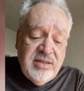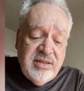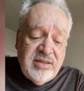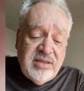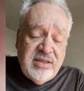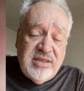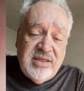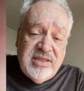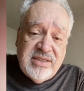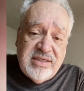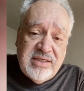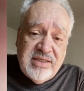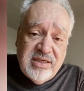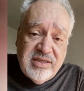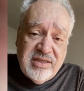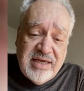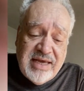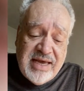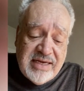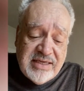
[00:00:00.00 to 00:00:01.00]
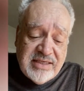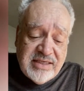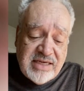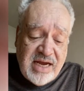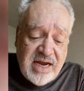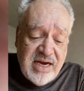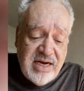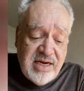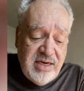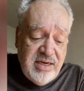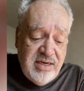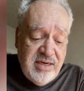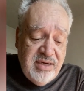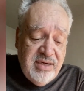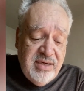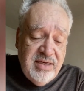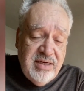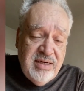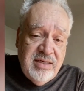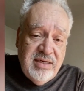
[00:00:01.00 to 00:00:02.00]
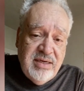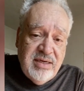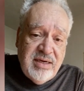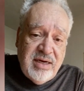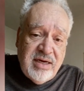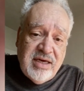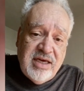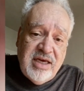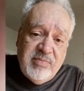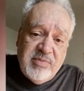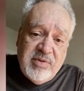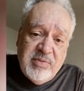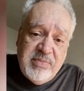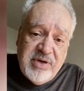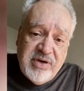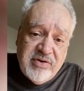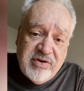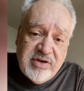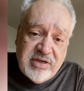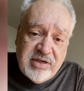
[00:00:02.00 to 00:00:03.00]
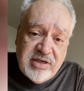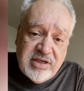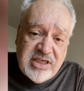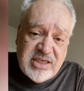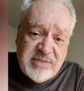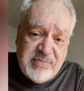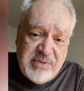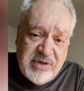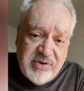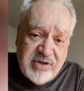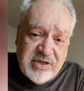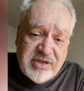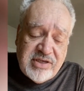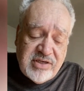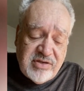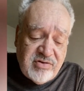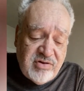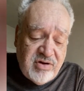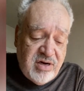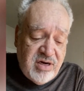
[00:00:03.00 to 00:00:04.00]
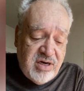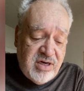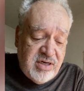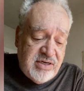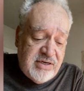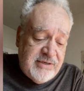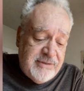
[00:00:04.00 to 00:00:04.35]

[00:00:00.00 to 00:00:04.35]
to distill the anxiety and keep the spirit strong.